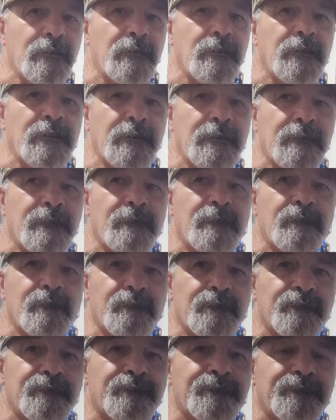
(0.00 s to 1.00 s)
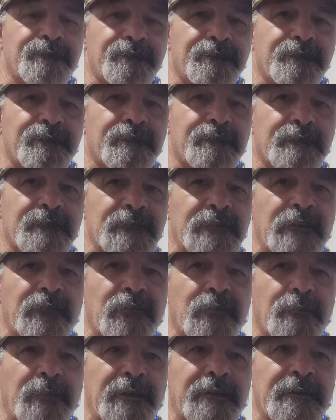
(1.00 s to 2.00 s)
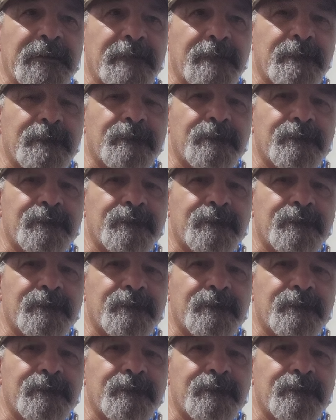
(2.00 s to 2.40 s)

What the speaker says: And everybody,